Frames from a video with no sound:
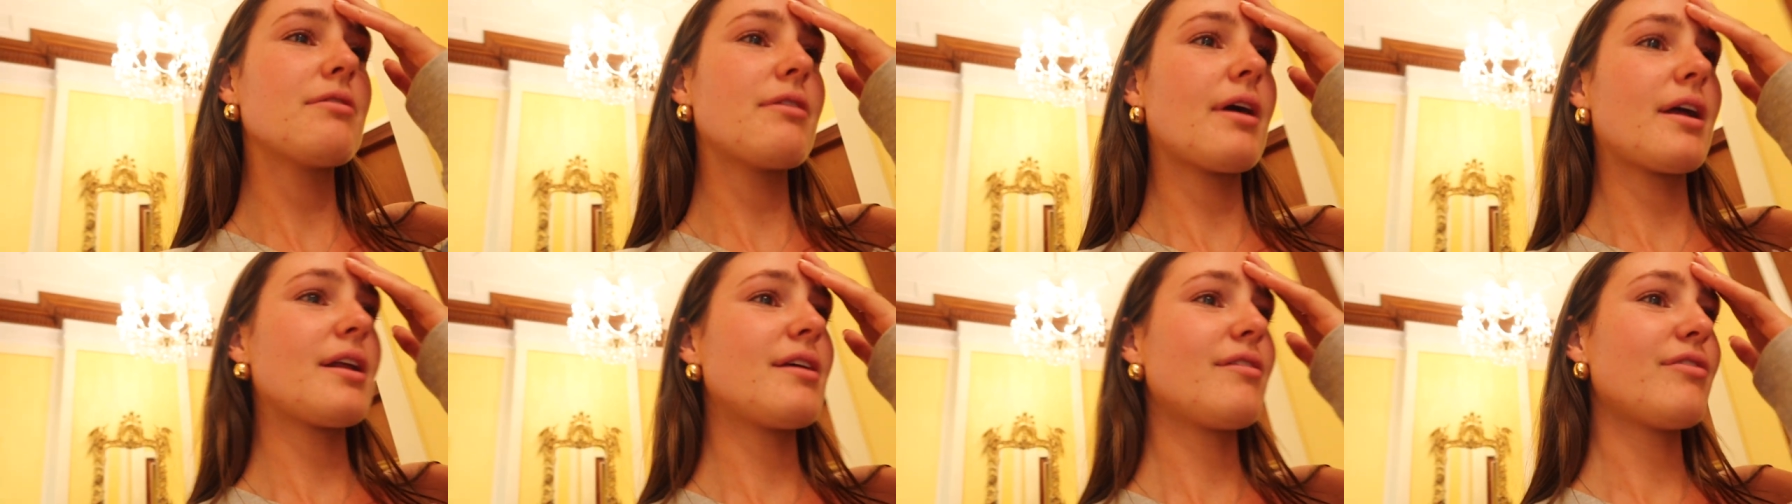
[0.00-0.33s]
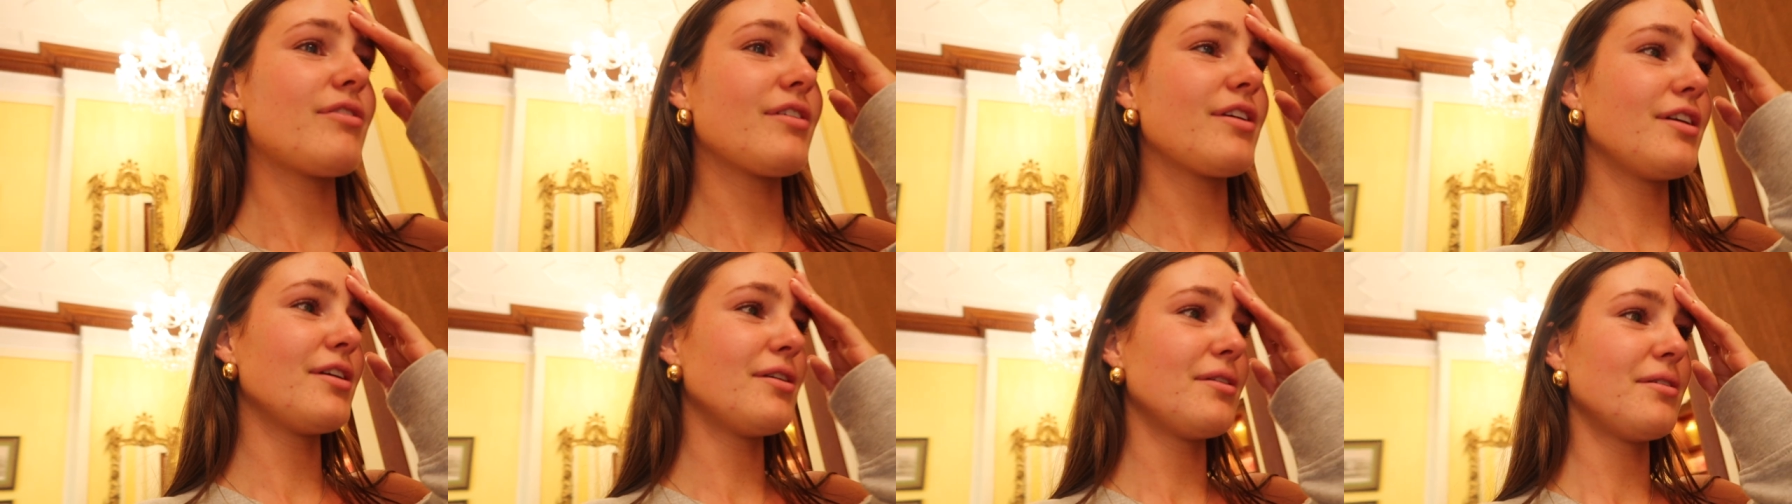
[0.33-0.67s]
ready
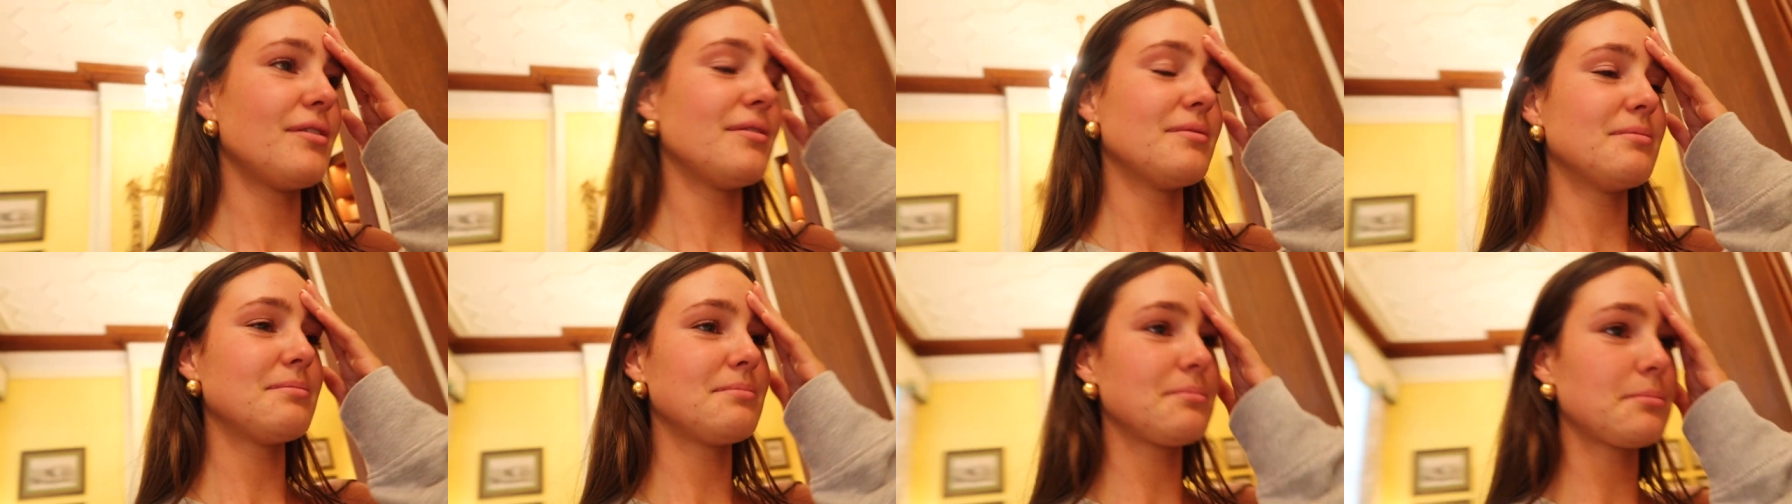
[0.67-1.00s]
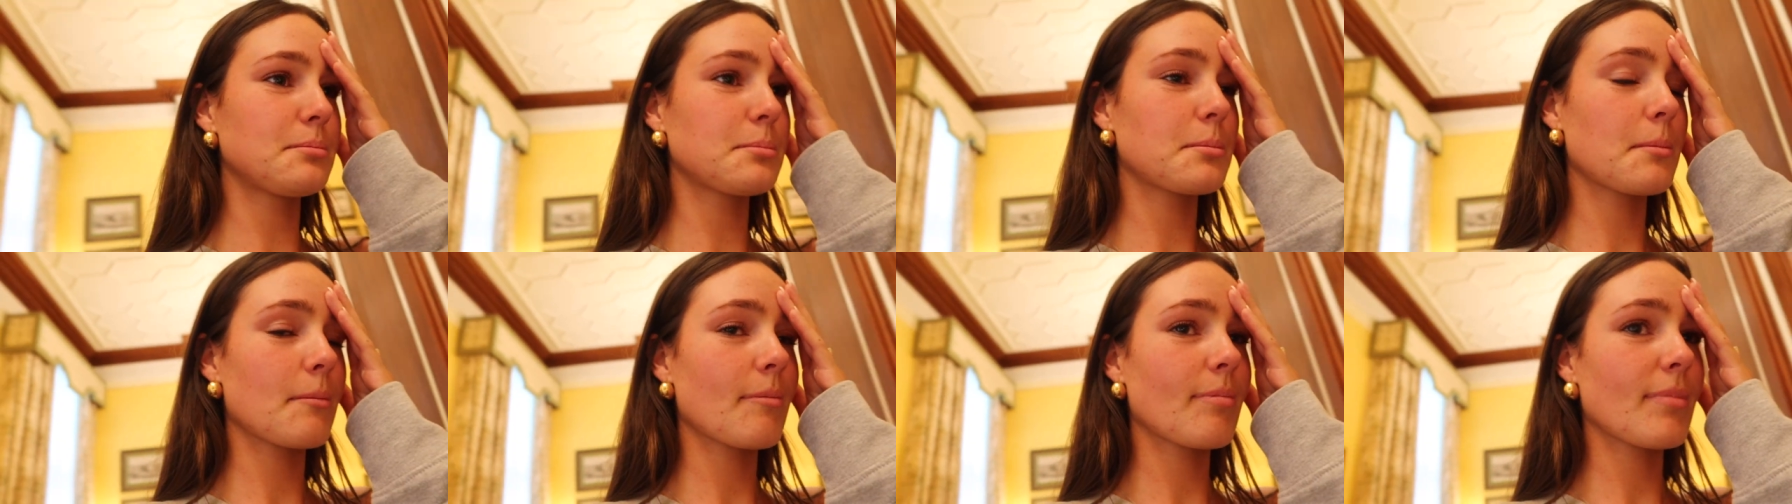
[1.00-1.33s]
for you
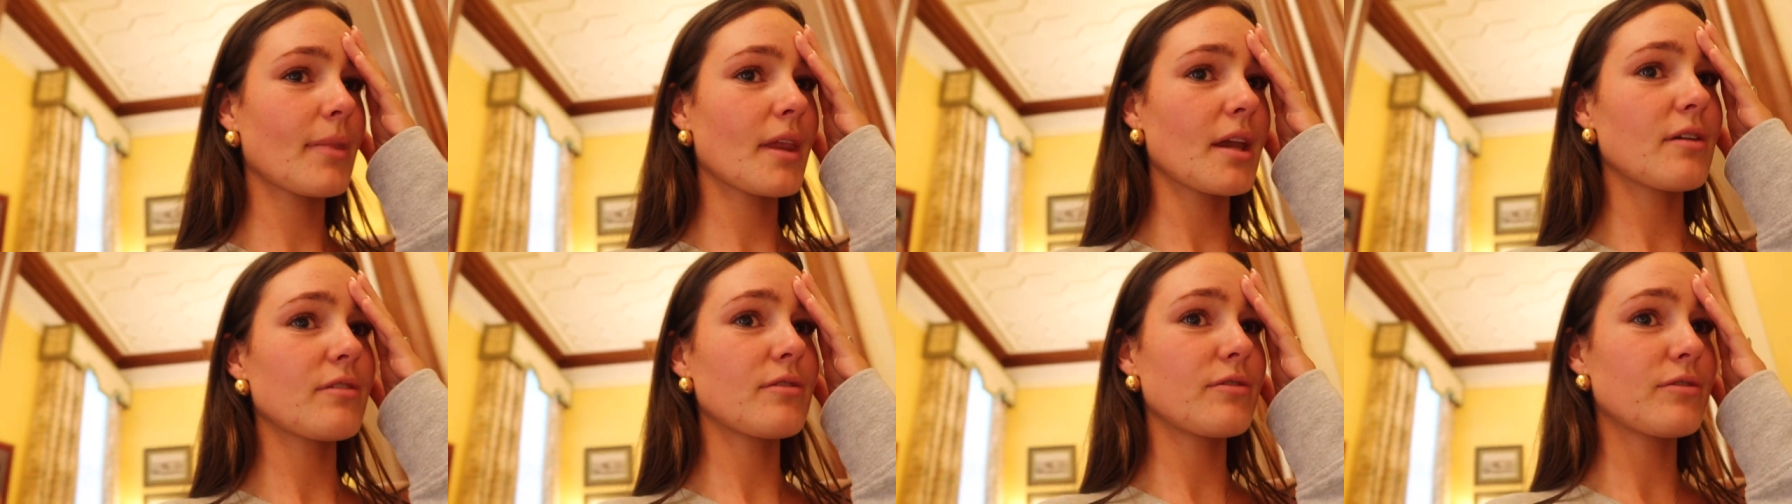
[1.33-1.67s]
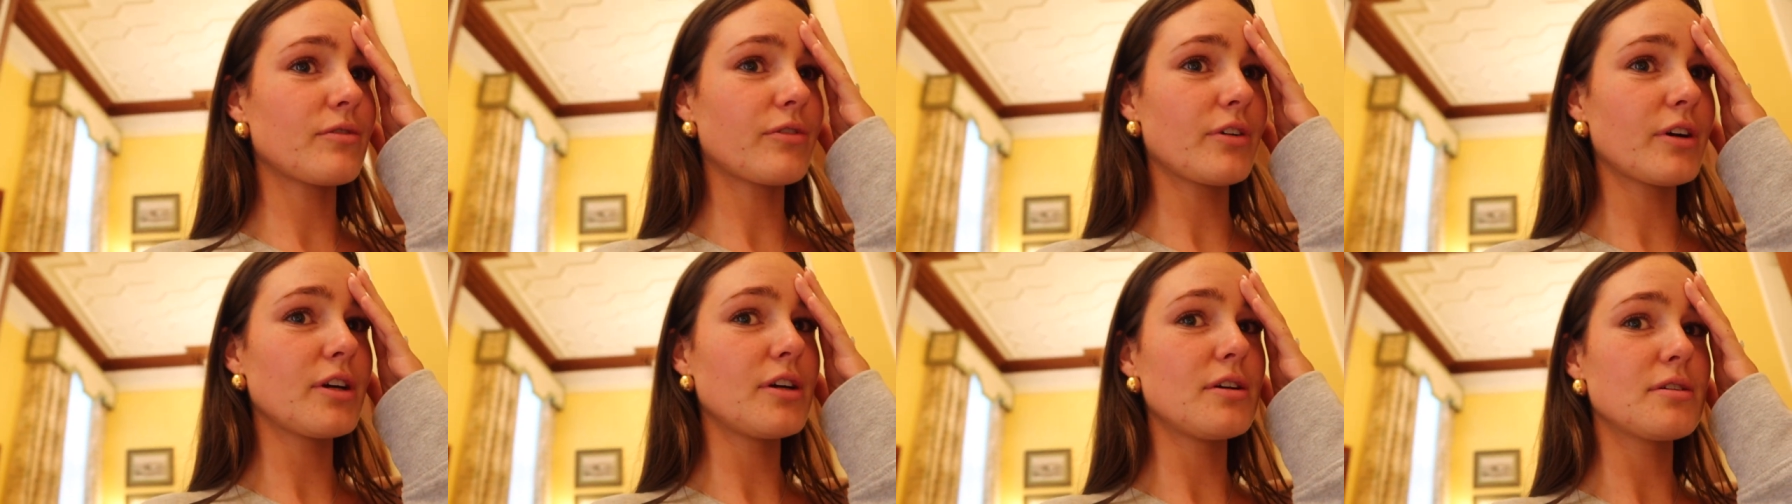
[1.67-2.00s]

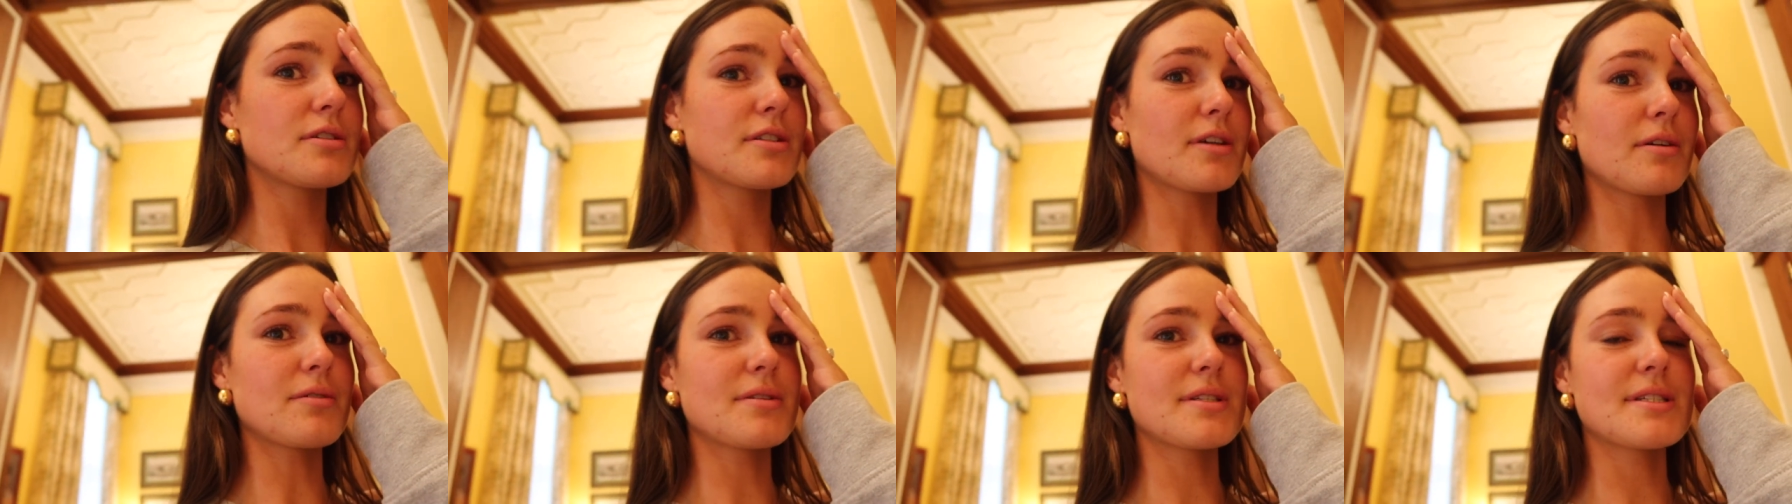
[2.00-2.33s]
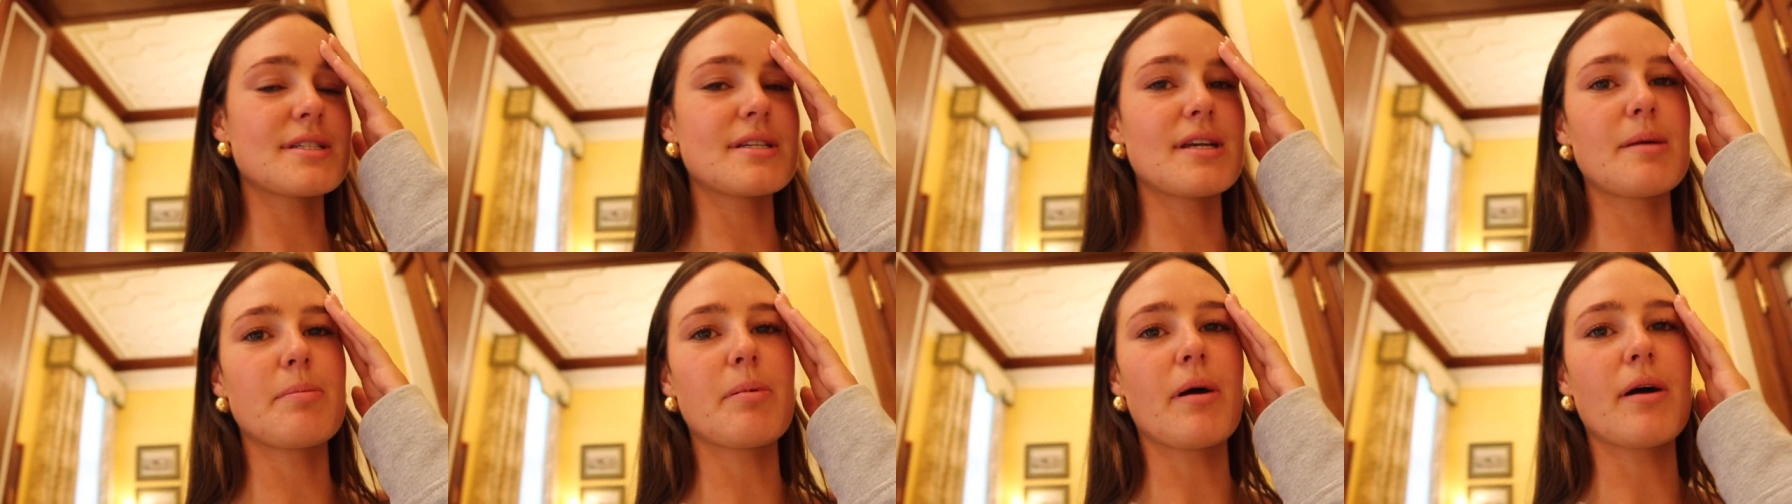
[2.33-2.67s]
for you to go to
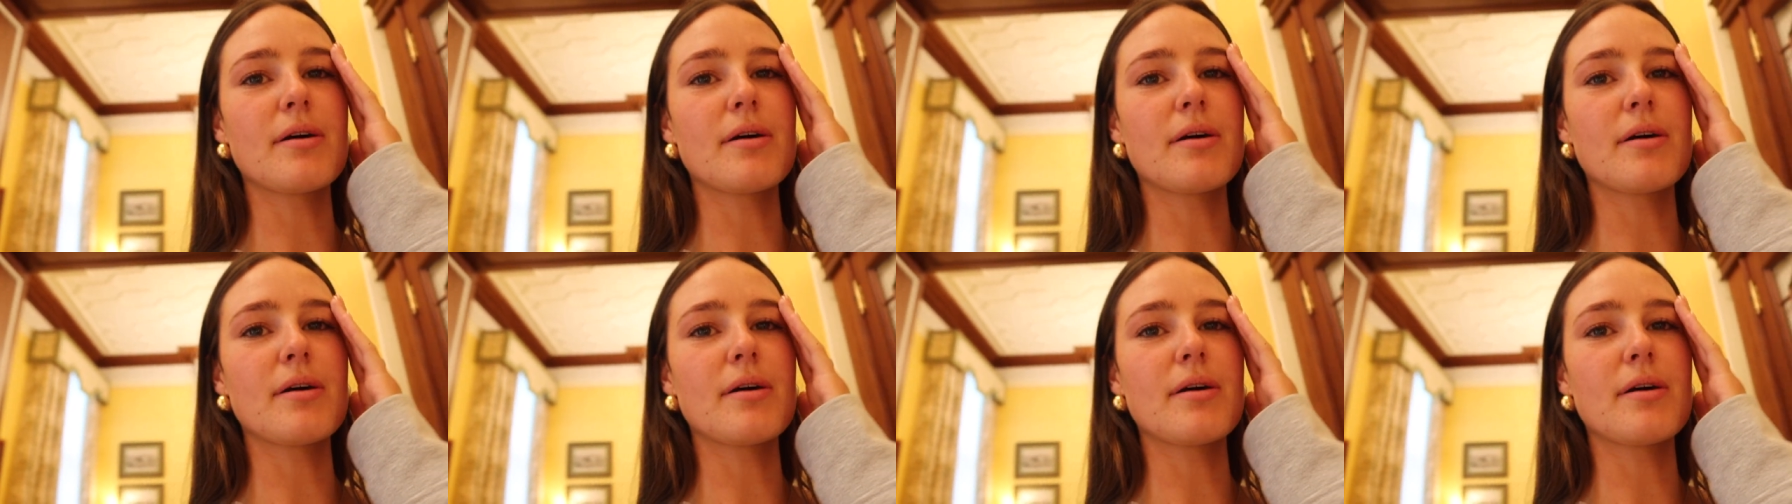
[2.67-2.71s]
sleep.